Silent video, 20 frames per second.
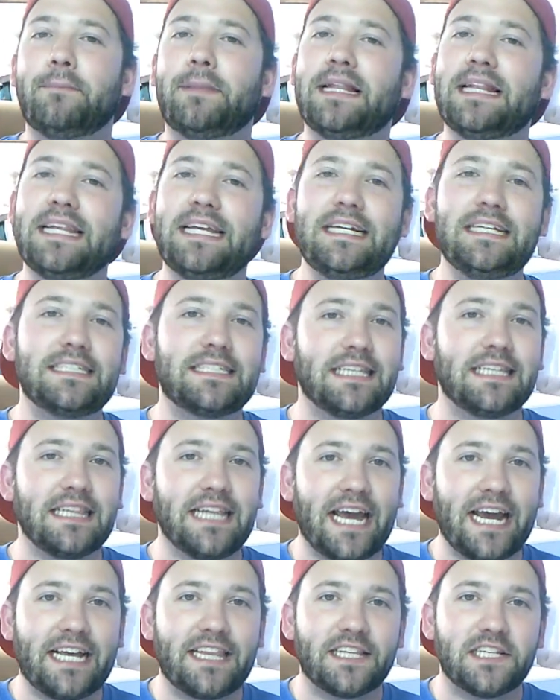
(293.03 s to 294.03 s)
Please
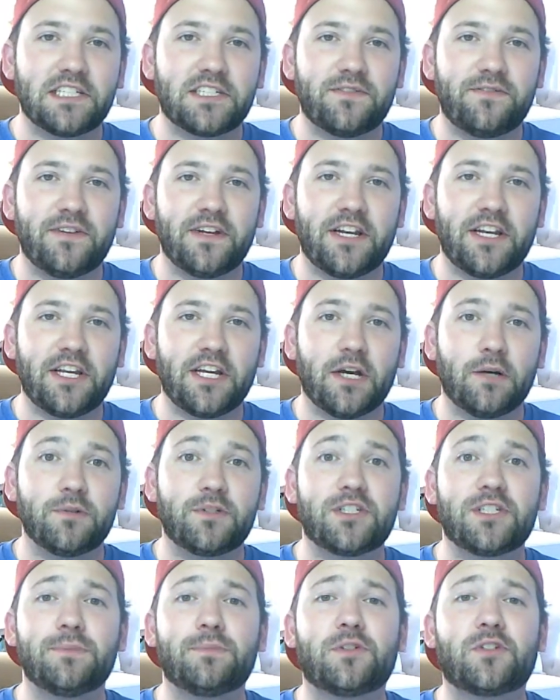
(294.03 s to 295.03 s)
like this video,
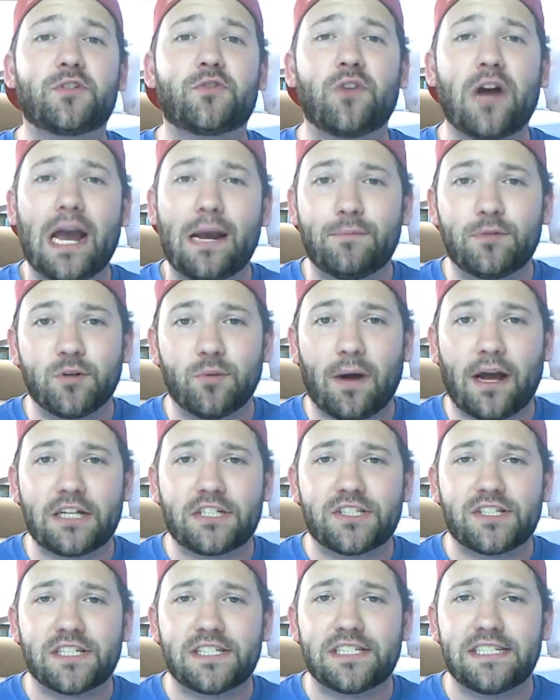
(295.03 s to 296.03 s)
subscribe to watch
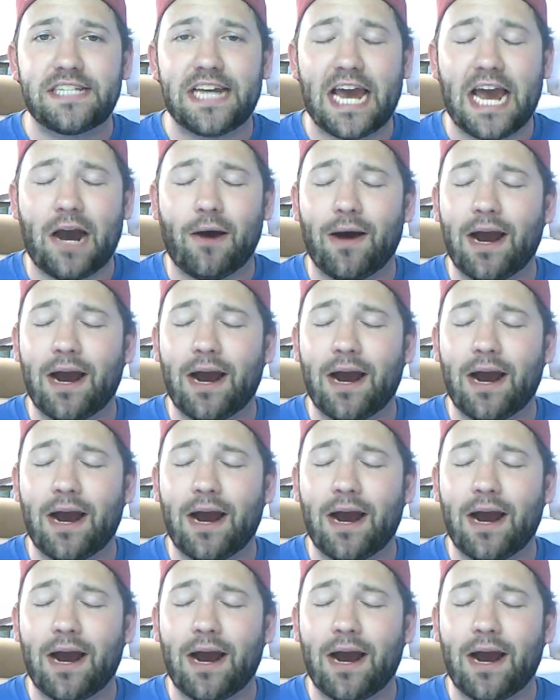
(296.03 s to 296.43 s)
watch this now.